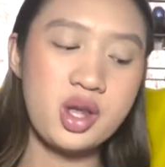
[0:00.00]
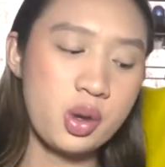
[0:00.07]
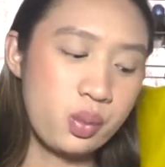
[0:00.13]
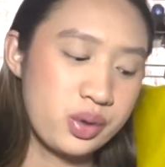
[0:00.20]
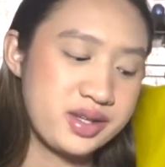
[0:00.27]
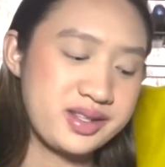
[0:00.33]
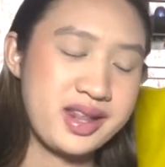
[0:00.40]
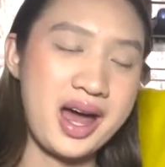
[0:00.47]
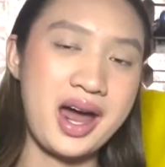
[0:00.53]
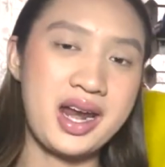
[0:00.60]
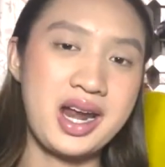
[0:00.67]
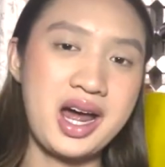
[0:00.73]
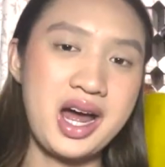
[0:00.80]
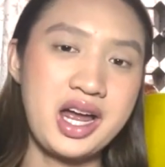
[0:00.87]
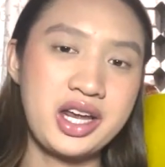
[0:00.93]
was that
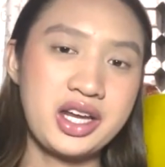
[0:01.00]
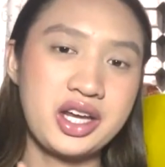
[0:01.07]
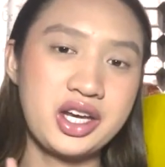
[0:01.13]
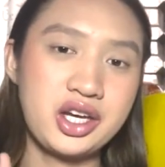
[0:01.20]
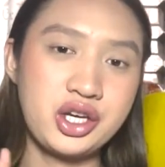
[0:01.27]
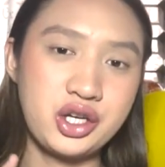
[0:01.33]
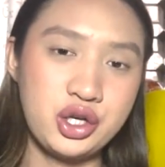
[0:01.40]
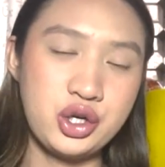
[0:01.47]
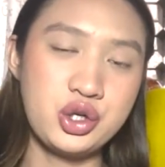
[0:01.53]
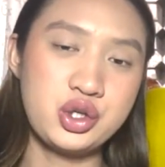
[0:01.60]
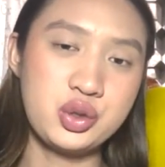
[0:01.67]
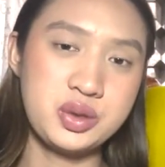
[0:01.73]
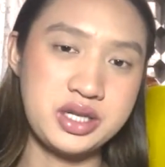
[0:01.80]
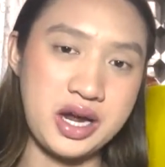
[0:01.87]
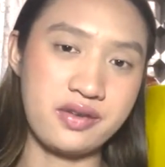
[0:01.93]
you
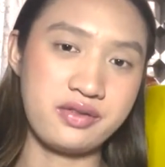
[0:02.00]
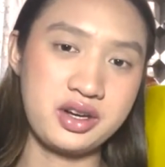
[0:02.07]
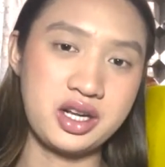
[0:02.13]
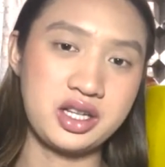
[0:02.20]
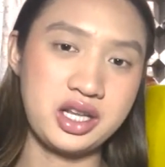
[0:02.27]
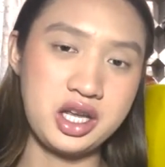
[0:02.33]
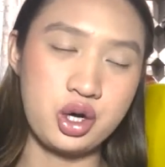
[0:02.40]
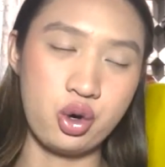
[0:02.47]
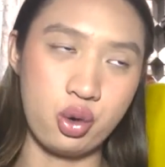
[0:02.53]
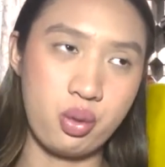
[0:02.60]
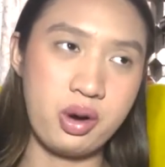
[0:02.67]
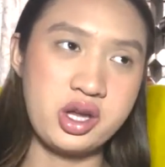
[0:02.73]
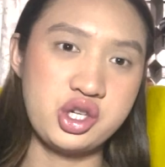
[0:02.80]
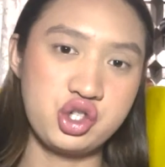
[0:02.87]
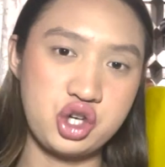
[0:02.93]
should definitely
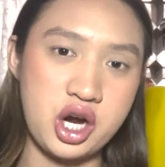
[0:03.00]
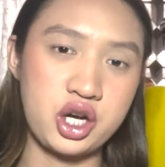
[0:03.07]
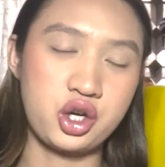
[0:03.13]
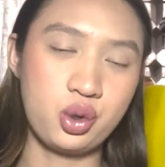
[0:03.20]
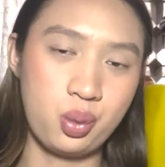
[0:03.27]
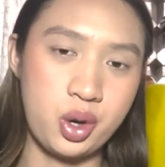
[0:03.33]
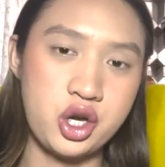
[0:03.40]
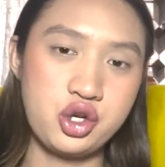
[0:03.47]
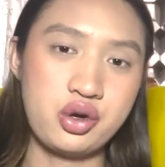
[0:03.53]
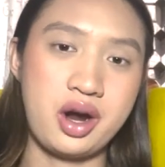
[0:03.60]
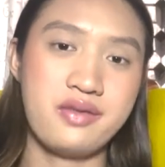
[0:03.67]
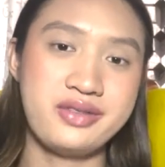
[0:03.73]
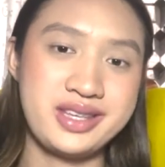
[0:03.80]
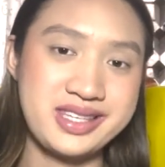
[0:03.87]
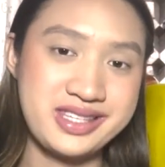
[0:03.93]
always check your OneDrive
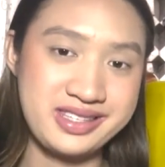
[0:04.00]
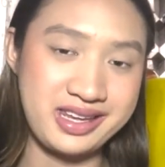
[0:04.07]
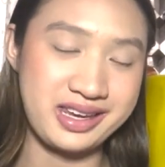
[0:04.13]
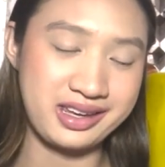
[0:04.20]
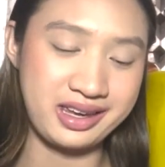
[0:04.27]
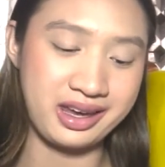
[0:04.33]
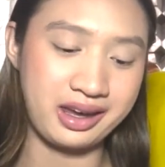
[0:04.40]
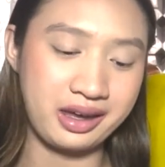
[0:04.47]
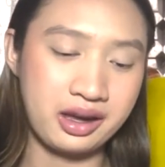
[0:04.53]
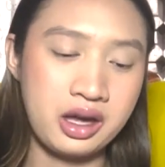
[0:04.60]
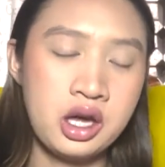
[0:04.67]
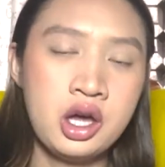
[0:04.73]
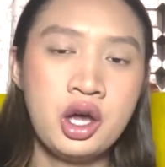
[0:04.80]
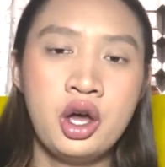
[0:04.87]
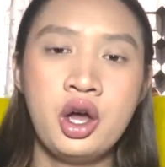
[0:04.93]
syncing.
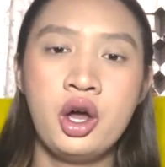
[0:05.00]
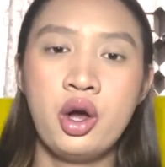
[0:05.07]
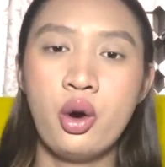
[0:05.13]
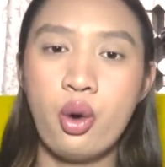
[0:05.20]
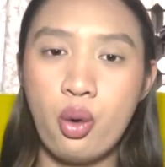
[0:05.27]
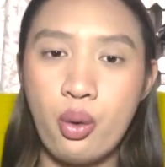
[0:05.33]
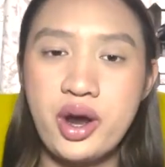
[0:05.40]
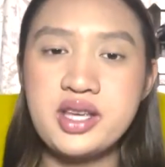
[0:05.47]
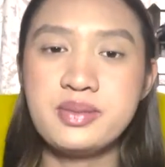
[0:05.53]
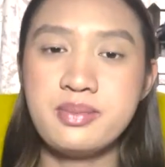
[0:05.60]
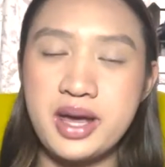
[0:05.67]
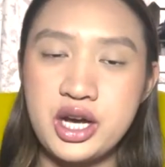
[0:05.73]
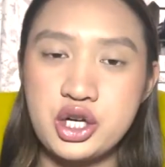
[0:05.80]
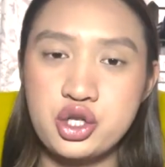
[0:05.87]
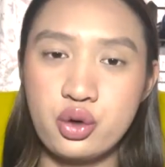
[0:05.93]
Always
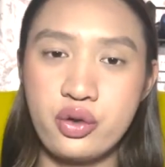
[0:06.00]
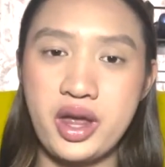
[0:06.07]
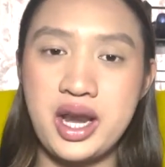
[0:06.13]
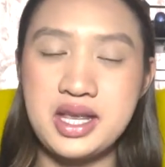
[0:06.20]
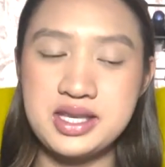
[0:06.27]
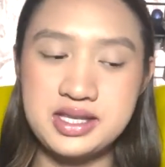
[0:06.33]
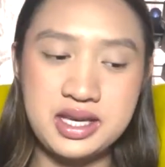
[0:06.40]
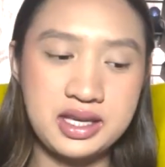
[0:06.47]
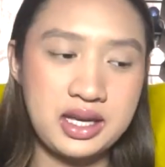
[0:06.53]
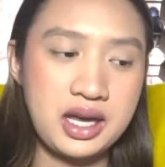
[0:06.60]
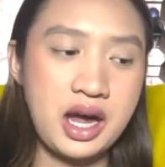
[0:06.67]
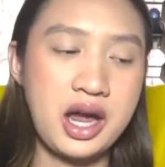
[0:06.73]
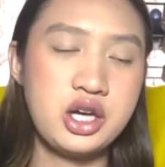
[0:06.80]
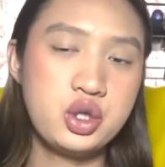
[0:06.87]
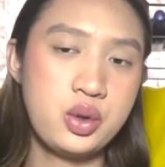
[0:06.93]
make sure that it's syncing.
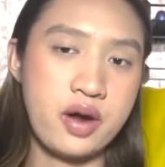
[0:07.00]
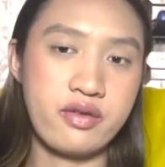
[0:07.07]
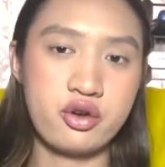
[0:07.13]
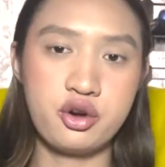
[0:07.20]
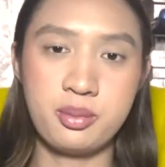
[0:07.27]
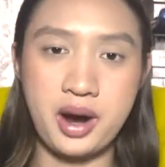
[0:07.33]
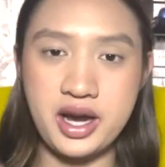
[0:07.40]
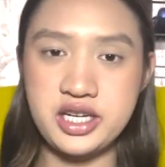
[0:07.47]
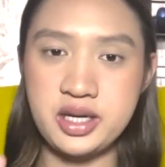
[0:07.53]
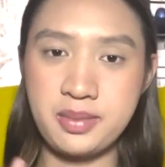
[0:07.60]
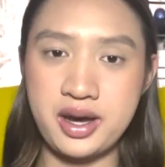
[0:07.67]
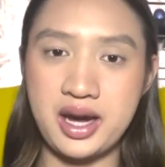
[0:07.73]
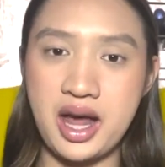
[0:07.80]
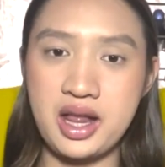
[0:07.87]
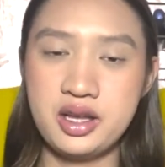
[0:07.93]
I do have a reminder in my
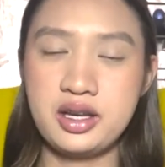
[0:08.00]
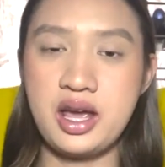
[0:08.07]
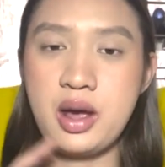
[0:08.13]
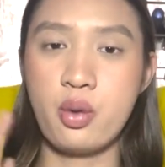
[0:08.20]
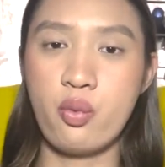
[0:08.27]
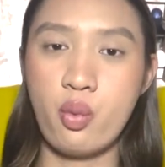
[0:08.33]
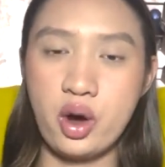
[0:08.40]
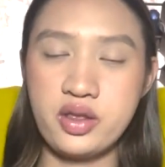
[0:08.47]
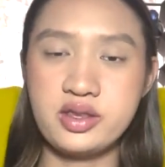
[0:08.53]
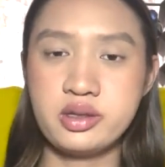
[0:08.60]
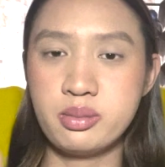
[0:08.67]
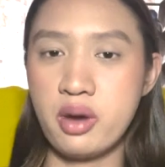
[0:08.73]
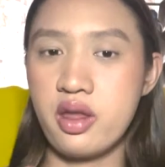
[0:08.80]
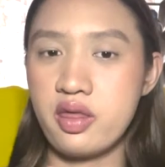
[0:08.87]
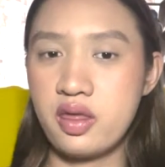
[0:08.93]
calendar once a
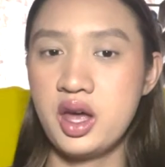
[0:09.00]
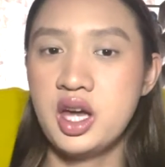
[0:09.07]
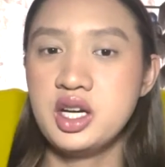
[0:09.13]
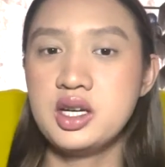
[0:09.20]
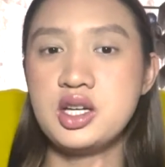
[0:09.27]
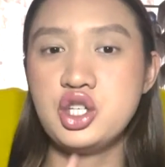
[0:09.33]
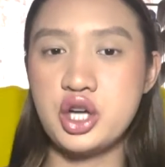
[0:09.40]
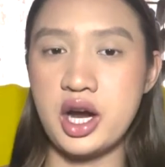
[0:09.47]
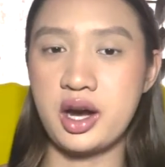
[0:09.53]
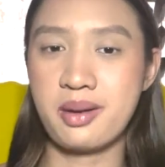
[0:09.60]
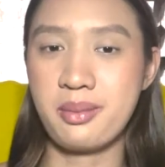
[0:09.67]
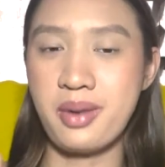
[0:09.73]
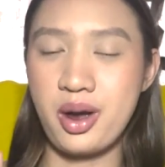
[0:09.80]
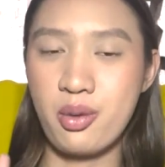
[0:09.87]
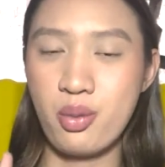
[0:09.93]
month to check
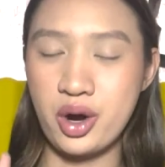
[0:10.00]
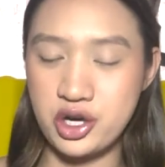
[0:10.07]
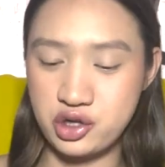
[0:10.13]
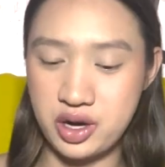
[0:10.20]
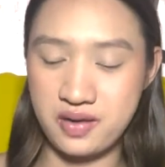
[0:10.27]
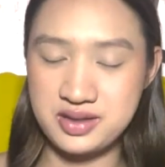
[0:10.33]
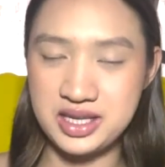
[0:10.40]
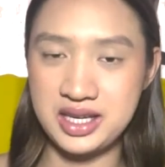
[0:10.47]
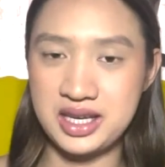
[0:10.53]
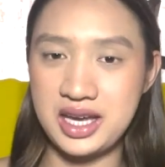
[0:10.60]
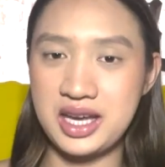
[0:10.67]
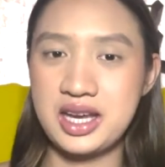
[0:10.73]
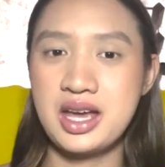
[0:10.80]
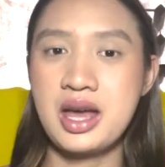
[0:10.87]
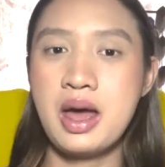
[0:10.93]
my OneDrive
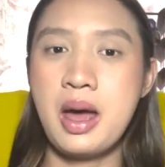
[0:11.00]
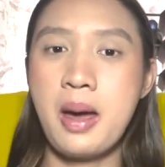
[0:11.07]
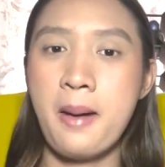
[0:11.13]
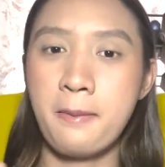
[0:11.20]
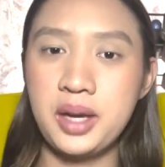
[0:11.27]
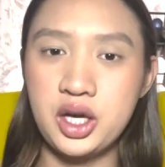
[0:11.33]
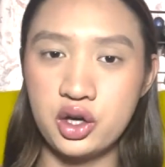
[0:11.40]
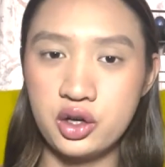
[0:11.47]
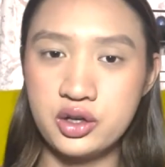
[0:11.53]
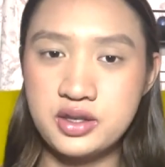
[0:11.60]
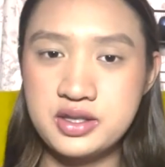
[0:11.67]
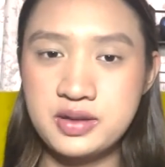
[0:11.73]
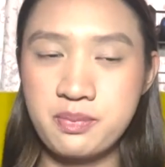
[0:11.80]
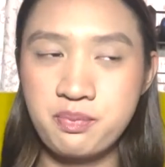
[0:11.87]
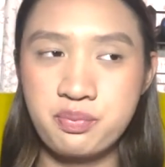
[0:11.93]
syncing,
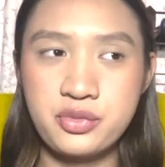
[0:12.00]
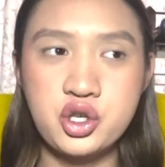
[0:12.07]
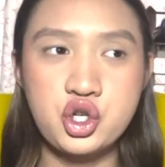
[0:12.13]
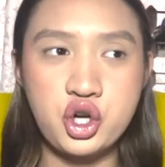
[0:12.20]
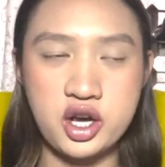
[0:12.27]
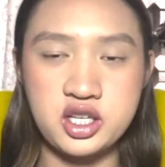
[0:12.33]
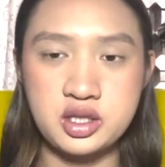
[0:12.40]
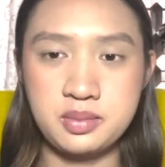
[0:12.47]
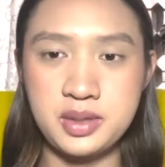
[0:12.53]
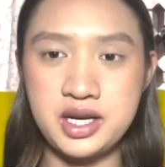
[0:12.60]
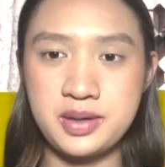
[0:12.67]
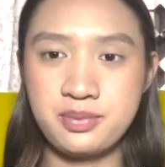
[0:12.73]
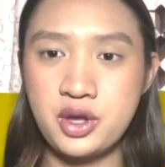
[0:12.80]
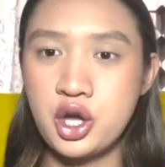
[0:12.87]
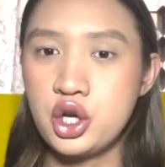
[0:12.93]
because trust me,
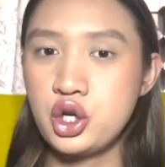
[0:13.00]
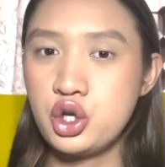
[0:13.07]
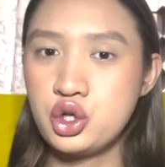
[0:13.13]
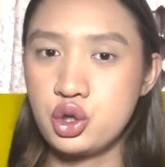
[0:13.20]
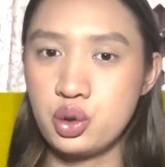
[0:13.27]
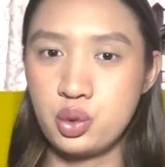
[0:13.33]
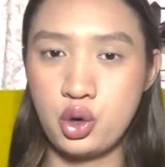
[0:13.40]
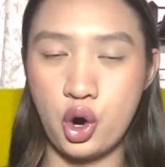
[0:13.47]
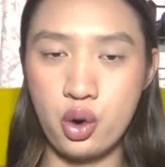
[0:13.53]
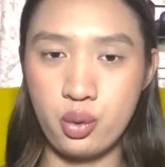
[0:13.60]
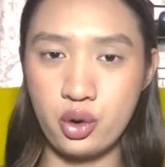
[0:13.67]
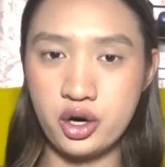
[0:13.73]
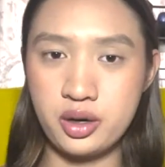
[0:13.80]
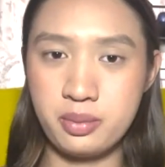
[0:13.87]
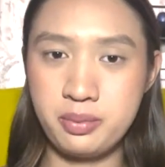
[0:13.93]
you do not
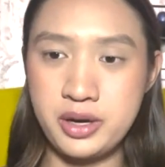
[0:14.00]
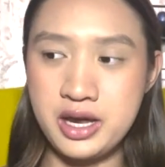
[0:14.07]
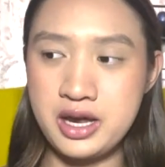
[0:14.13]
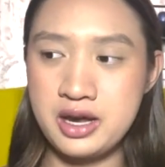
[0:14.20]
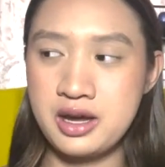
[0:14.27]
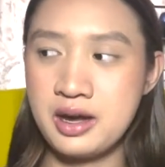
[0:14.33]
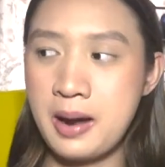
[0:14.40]
want to be